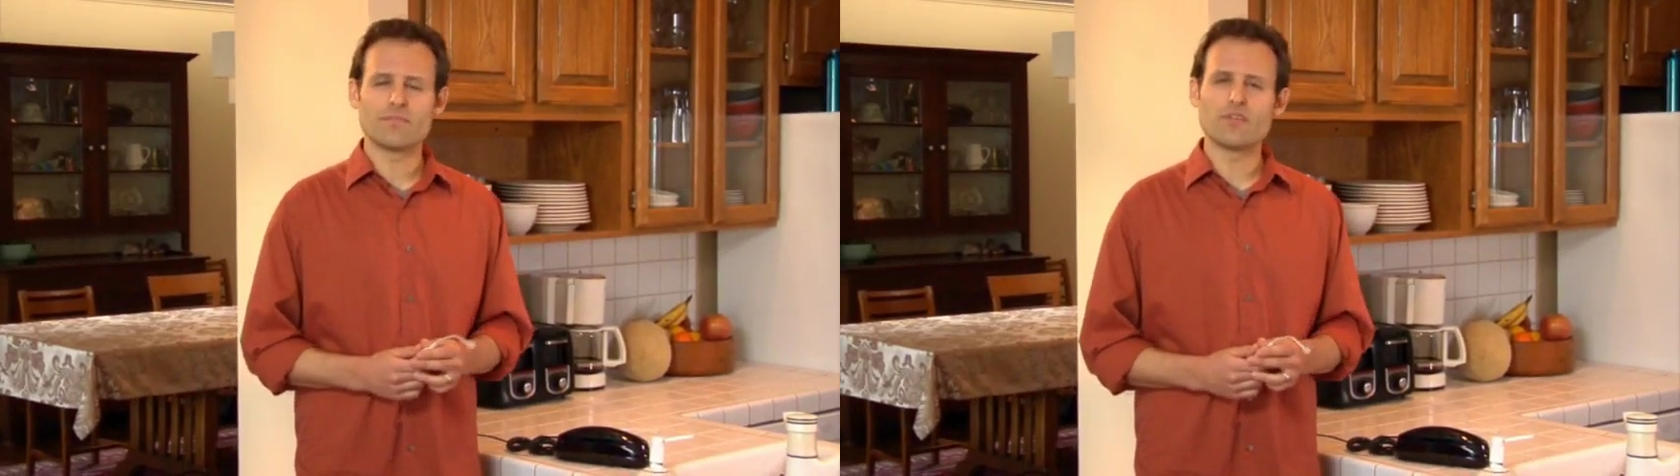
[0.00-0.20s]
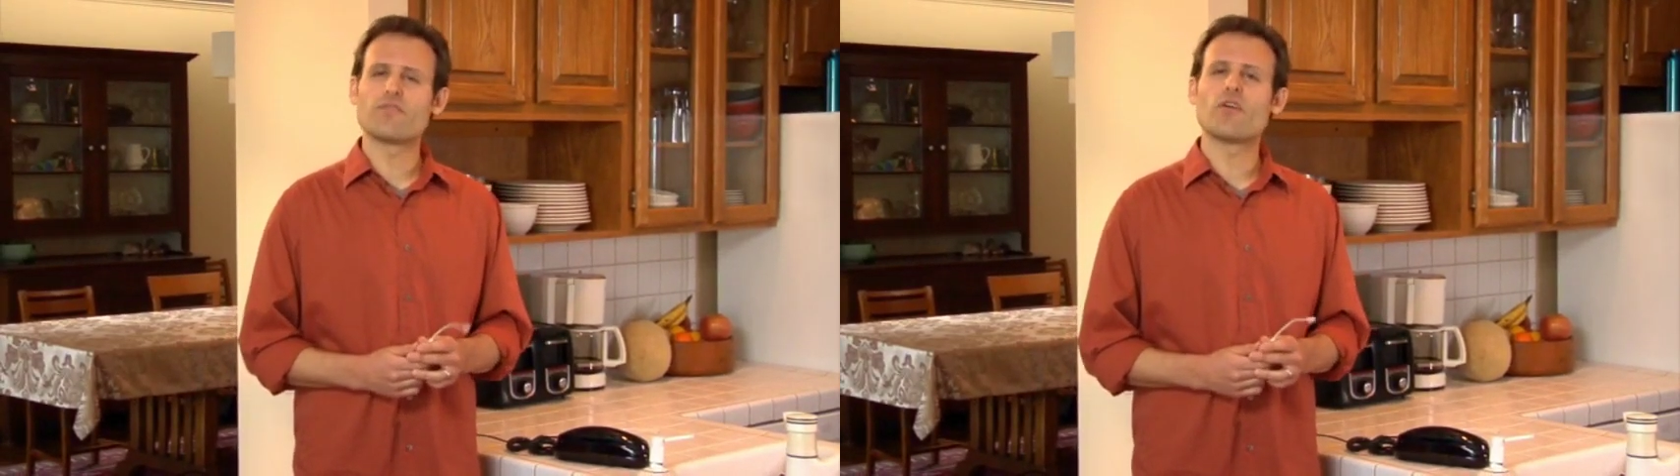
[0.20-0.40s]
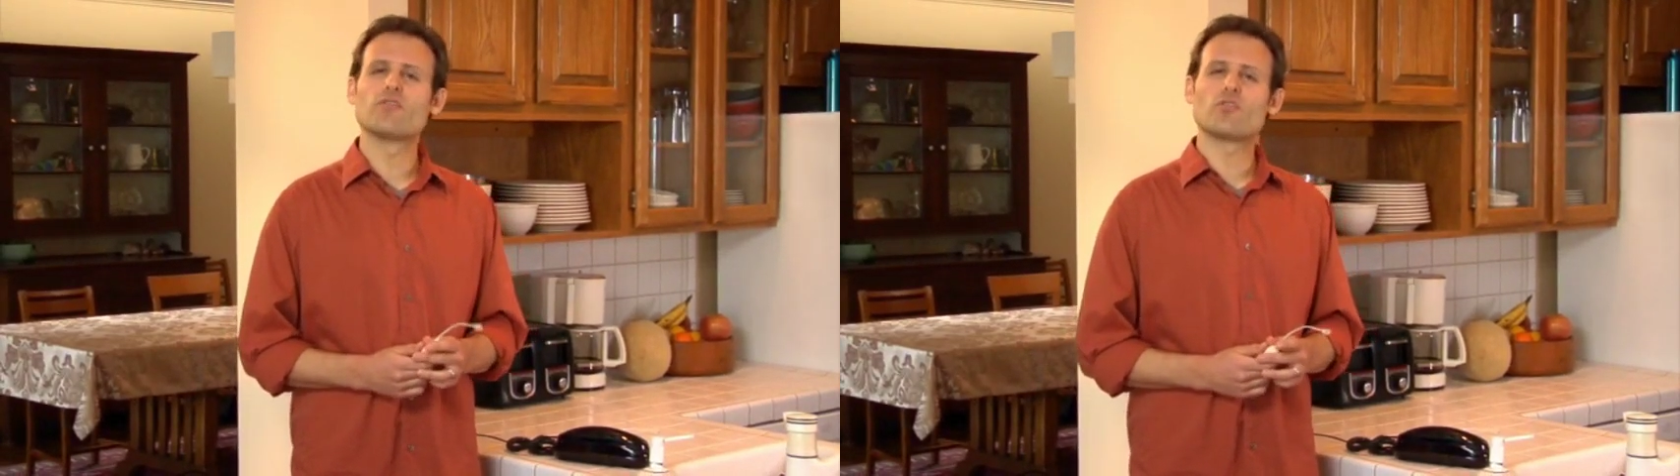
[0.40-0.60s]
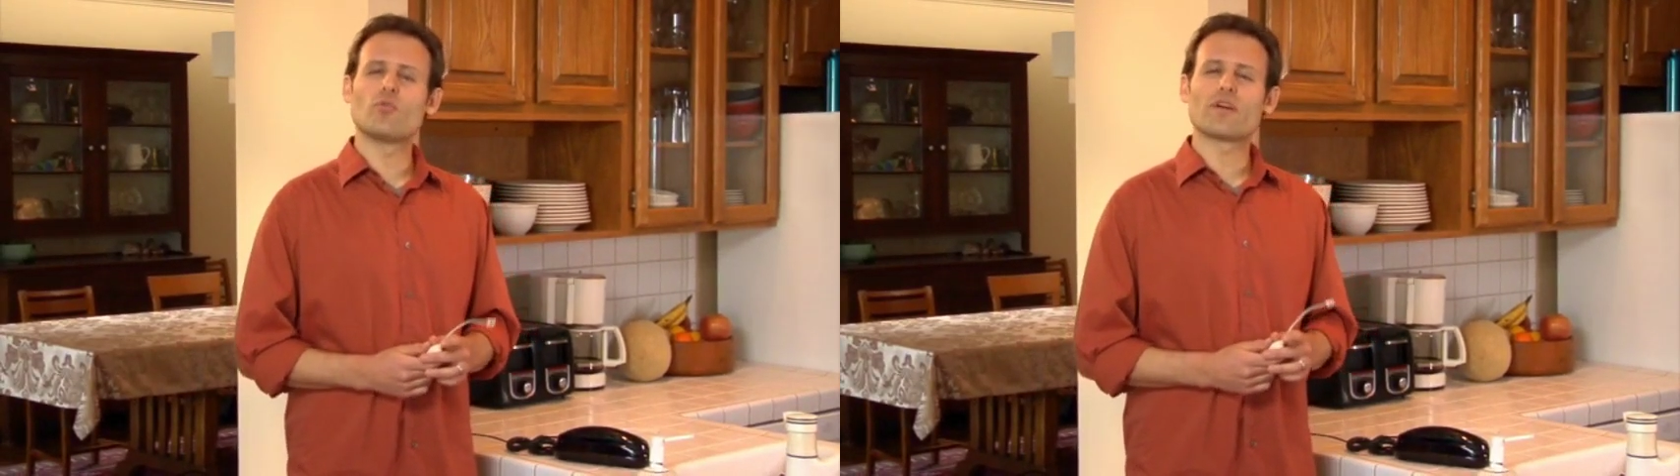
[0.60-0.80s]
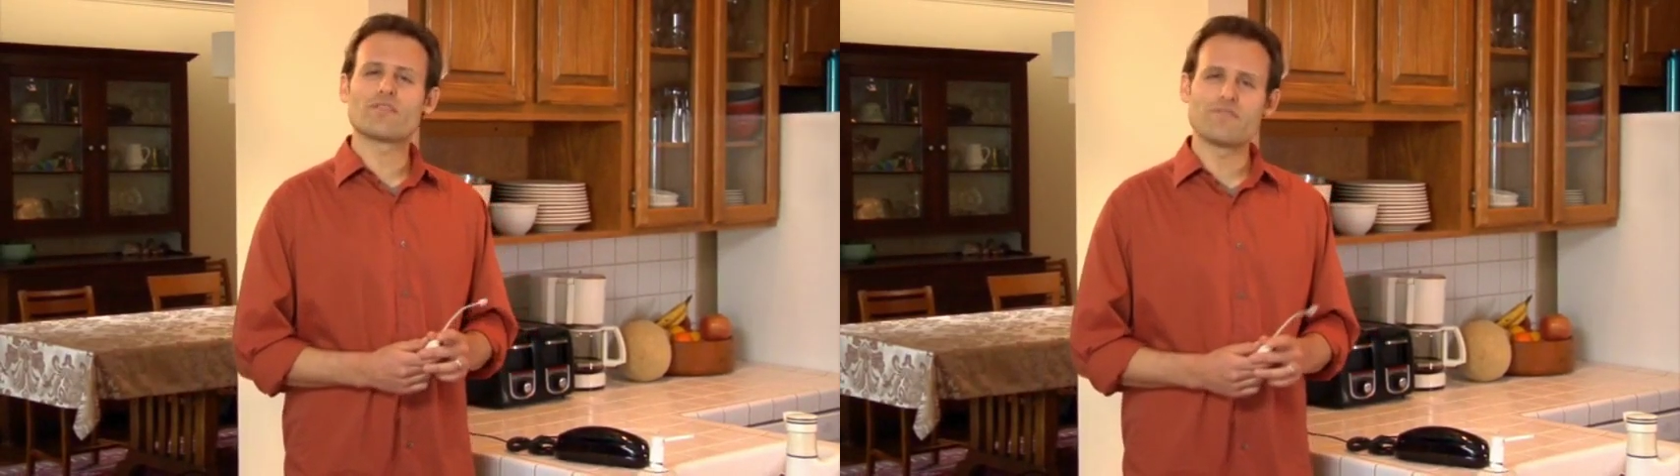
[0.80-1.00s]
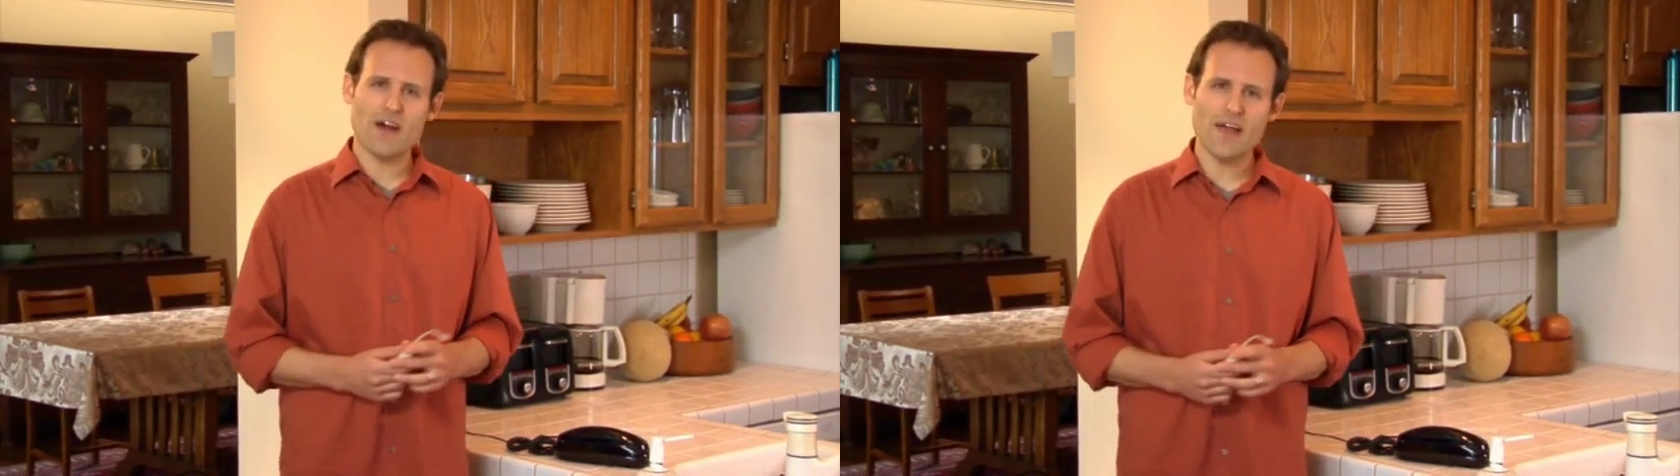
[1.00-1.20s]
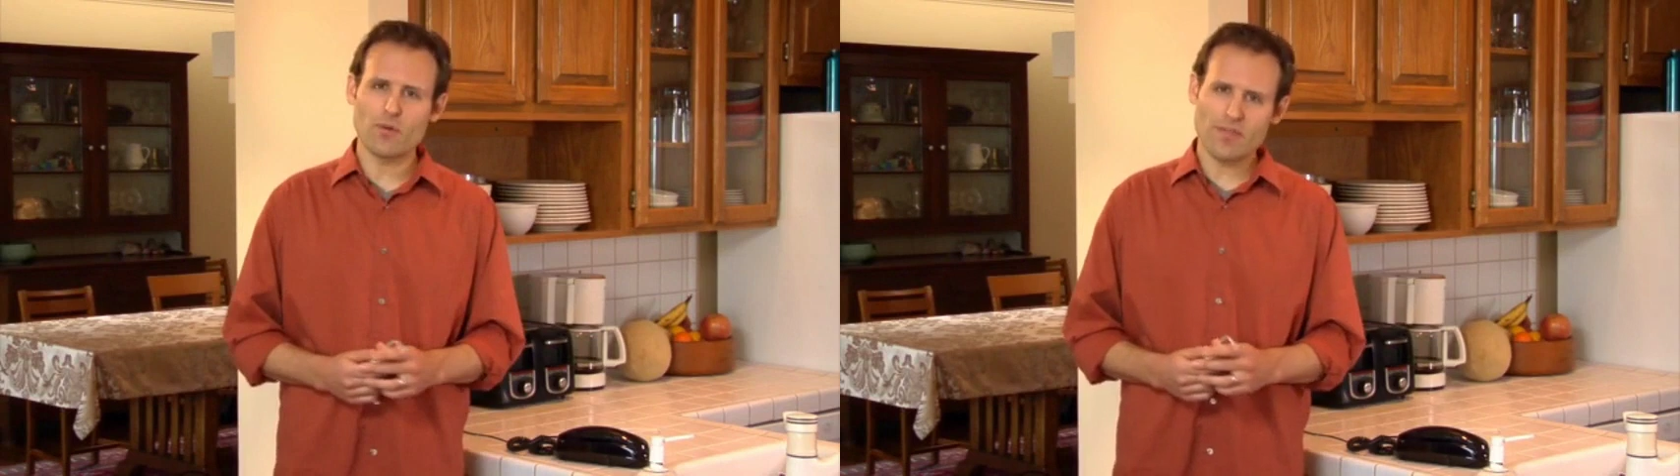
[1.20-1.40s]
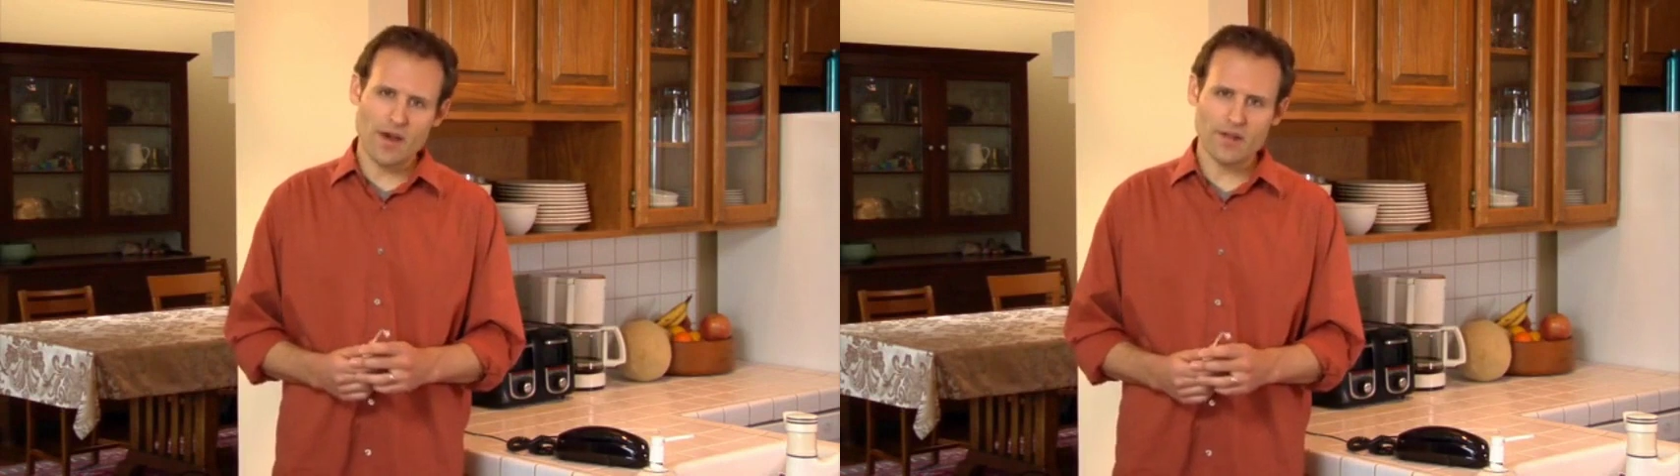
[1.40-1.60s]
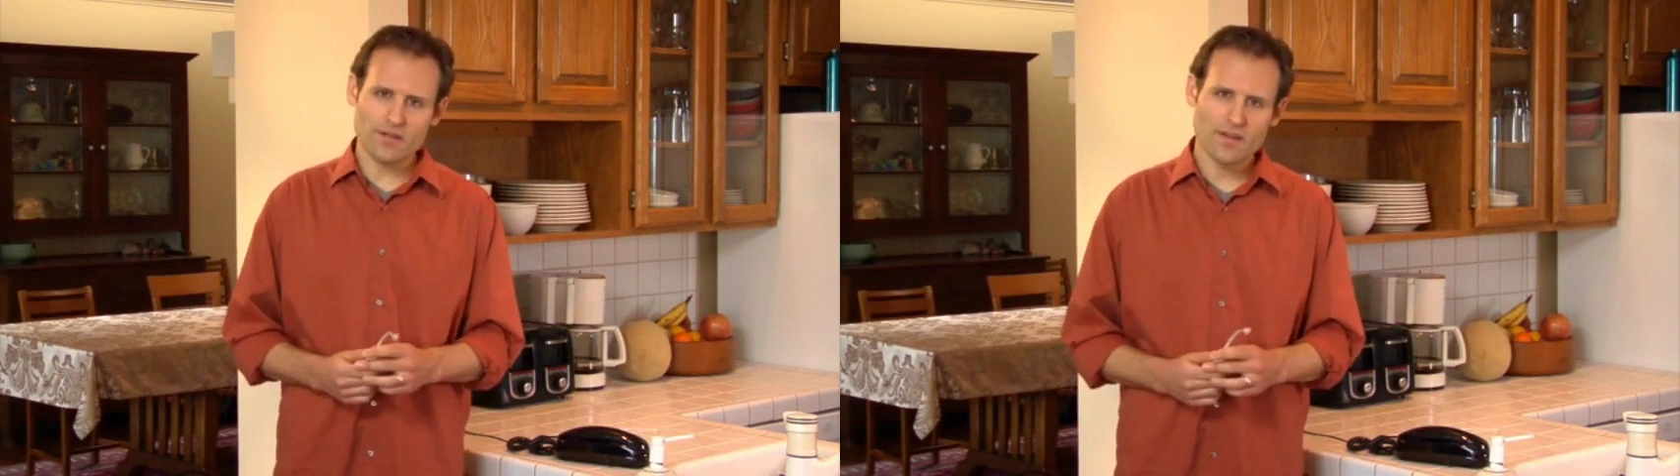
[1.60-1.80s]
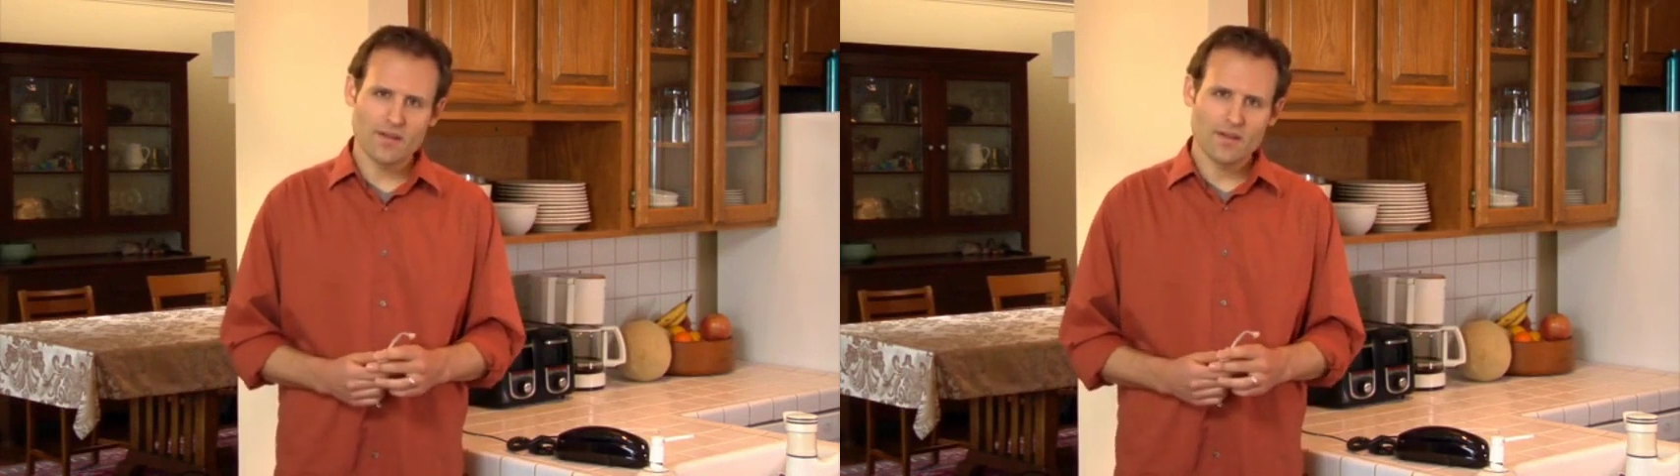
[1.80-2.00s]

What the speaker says: Your phones will work fine without it.